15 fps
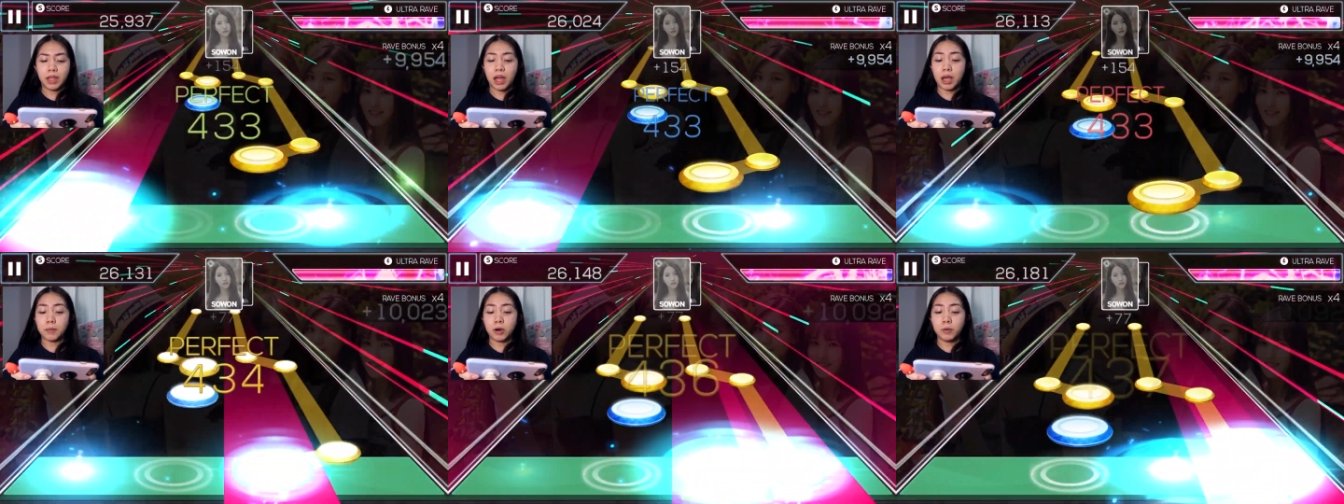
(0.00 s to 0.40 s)

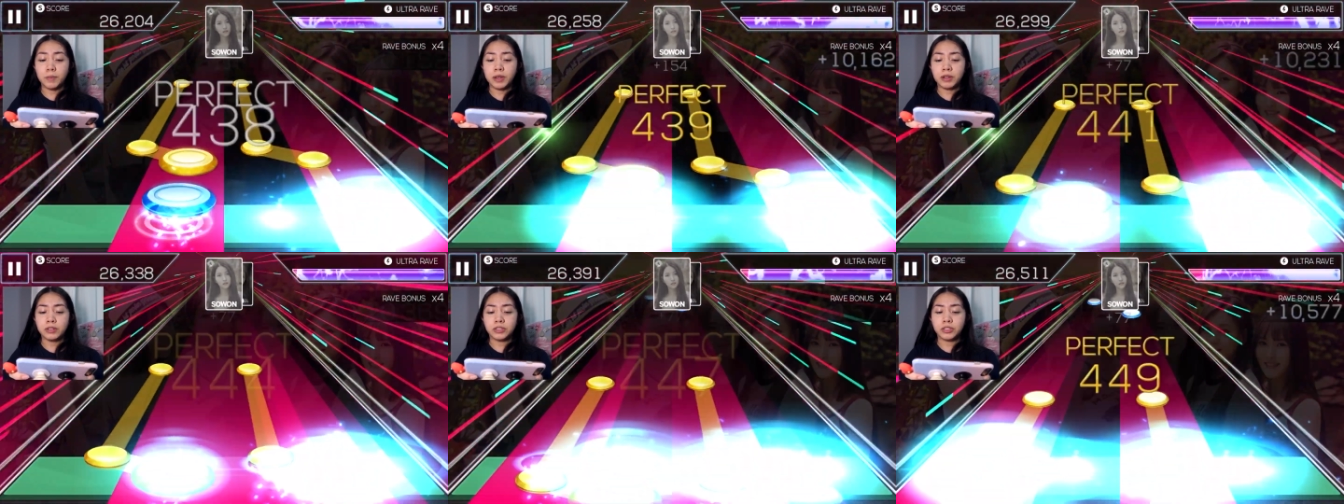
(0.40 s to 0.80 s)
I'm
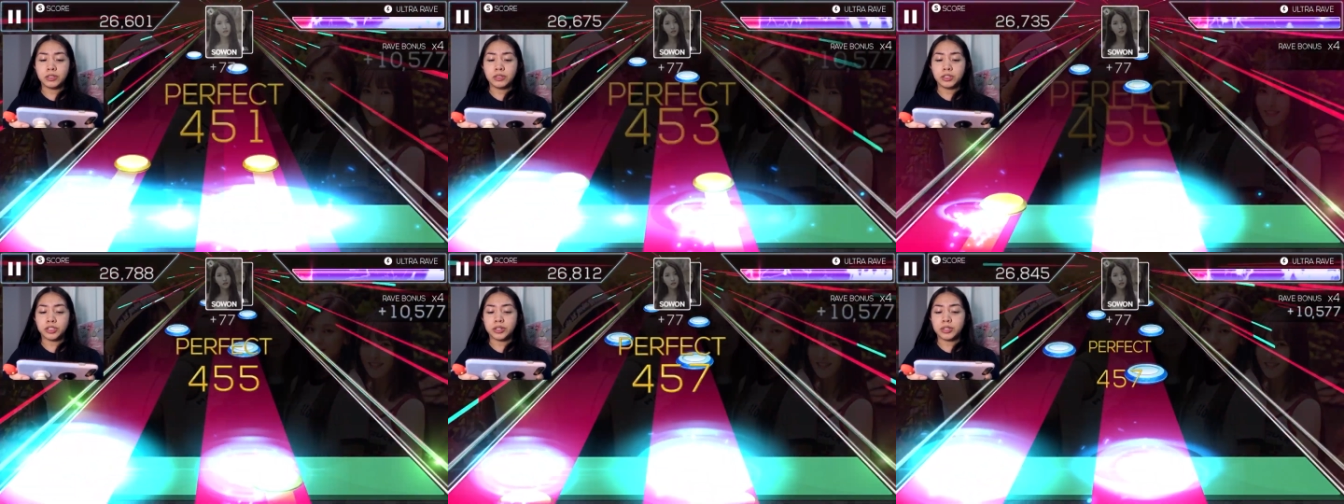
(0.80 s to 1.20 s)
hoping
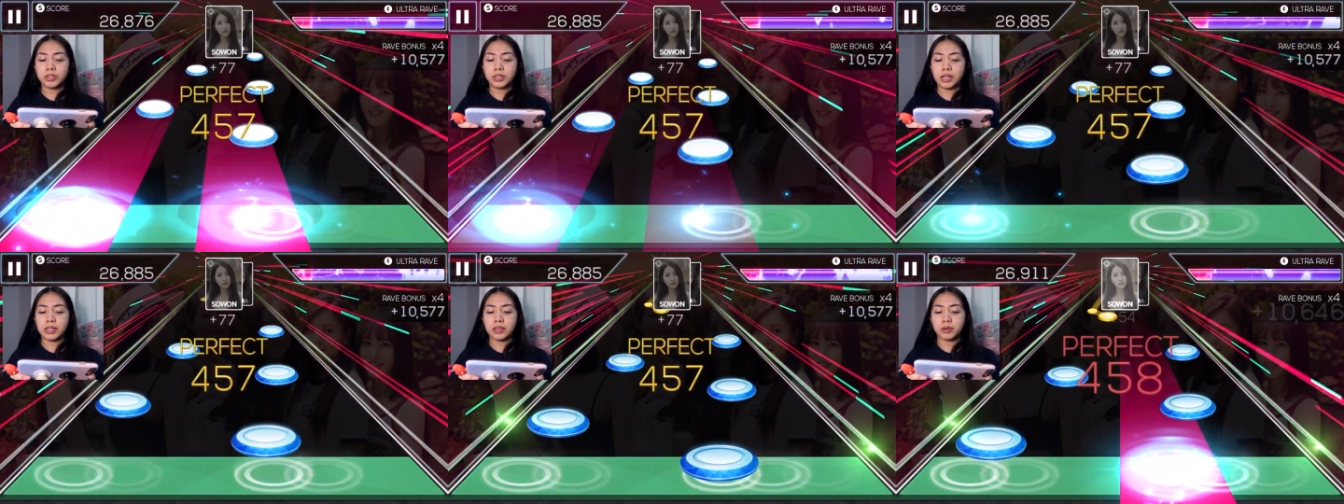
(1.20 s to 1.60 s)
during
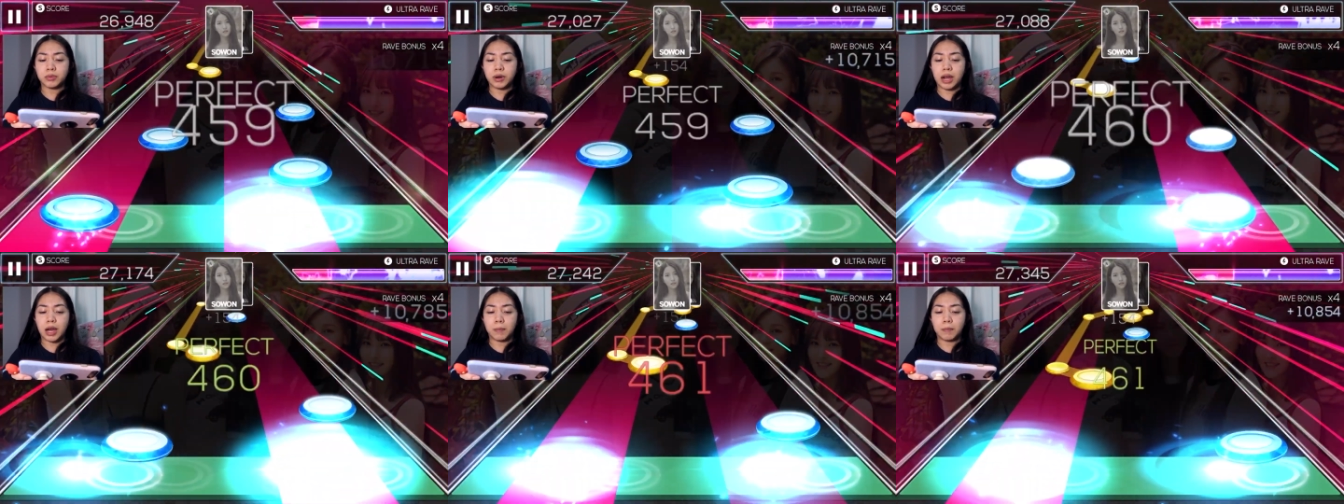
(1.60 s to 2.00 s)
like the
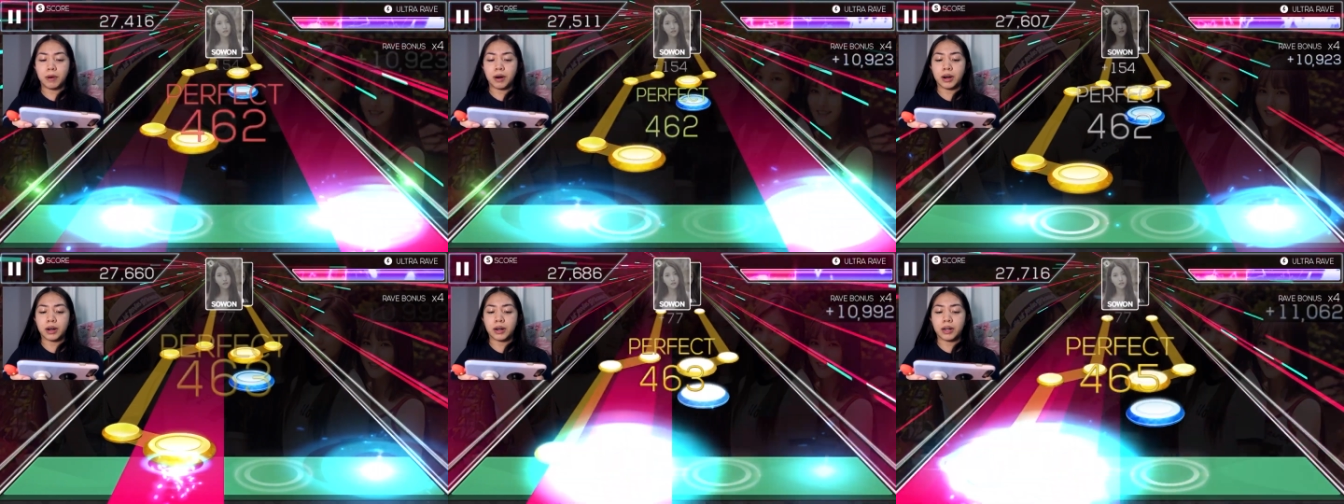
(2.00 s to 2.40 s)
rap
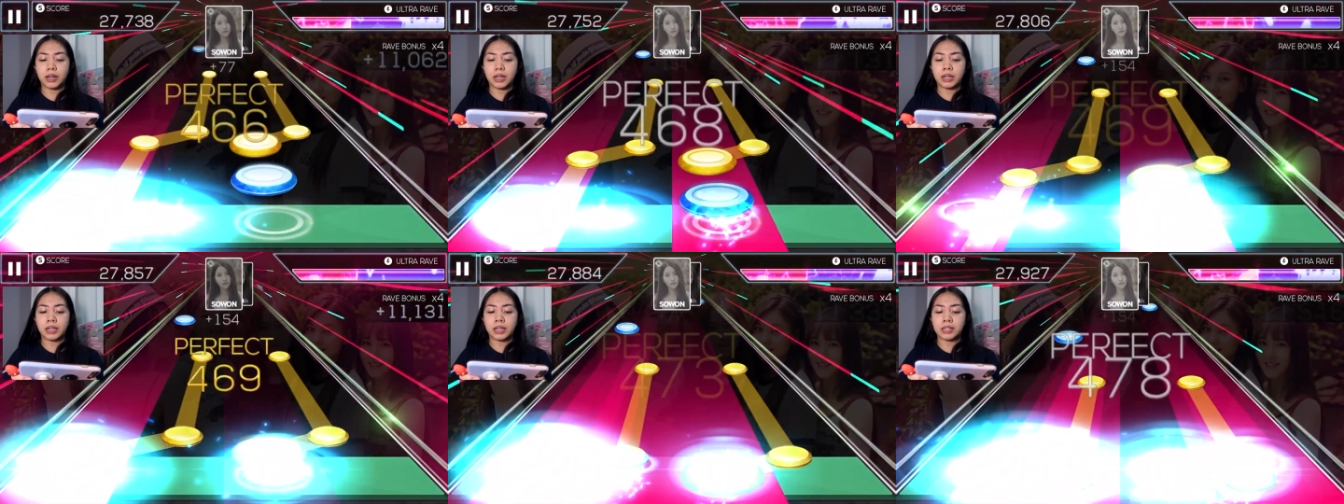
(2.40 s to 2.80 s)
part
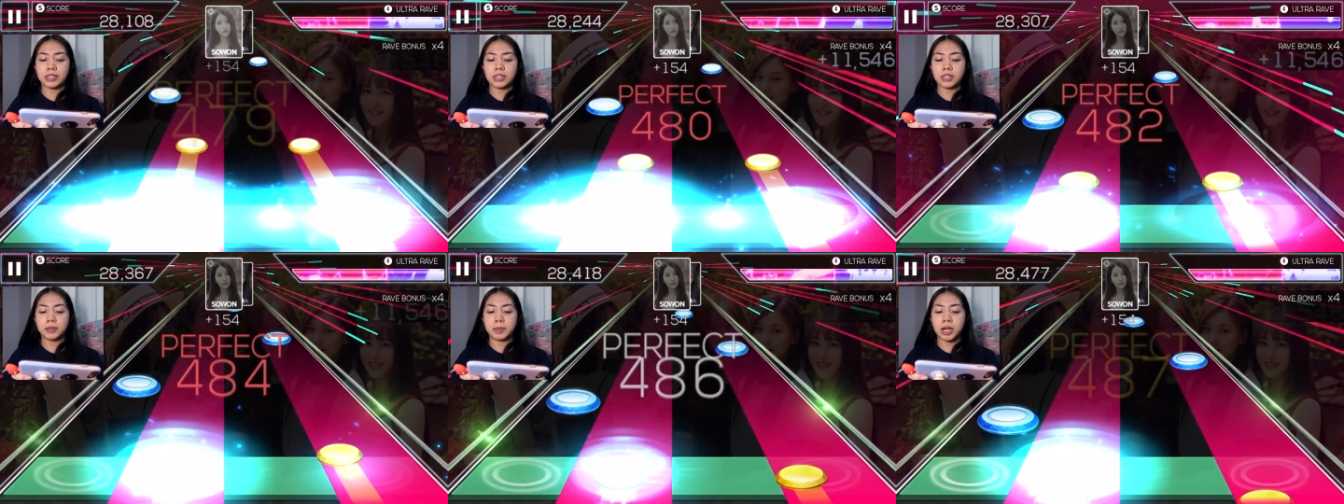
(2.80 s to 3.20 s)
it gets
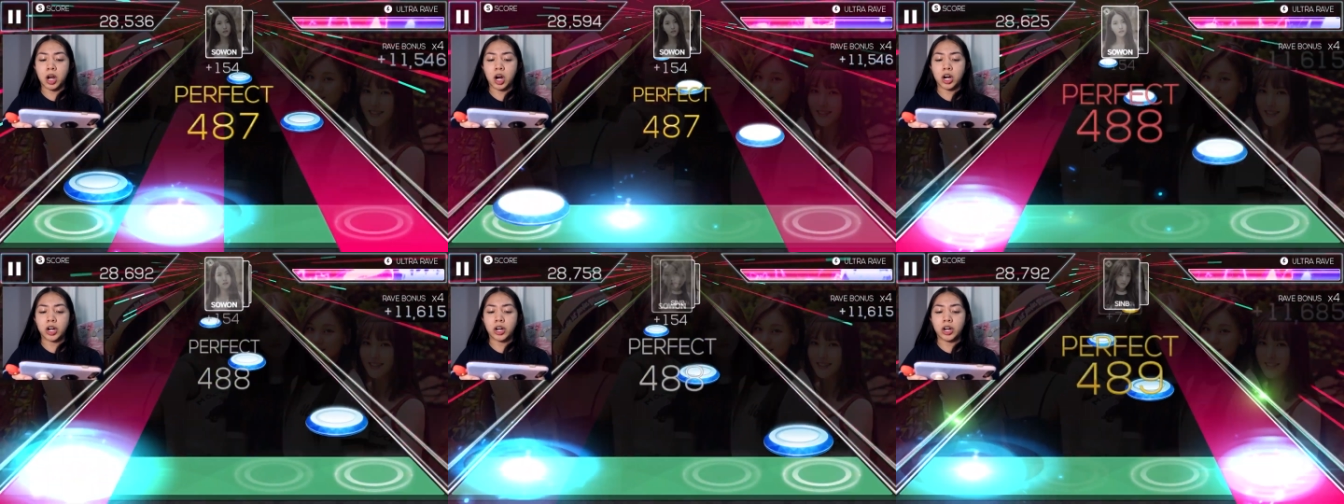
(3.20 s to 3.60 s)
a little bit
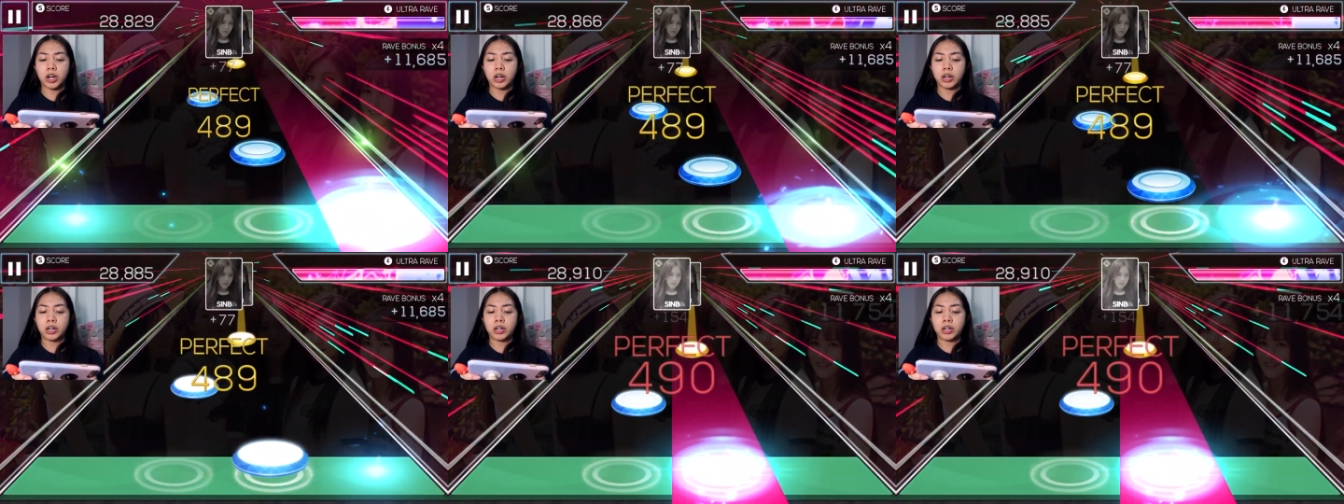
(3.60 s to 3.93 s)
harder.